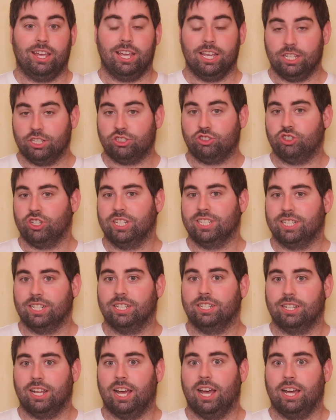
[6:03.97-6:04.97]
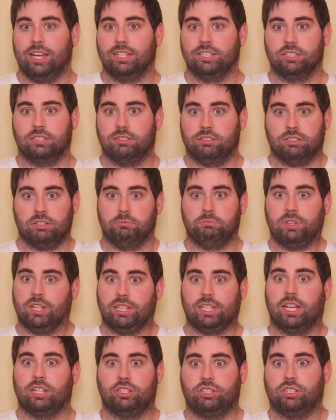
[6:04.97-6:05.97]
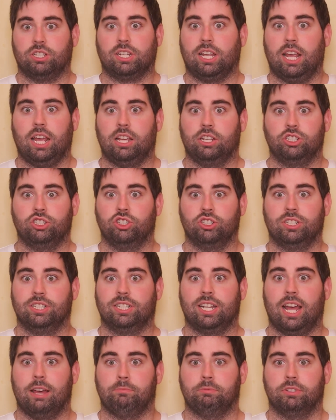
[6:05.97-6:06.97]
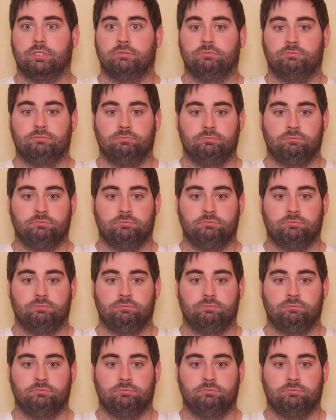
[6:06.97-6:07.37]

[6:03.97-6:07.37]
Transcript: is treated as something that shouldn't happen.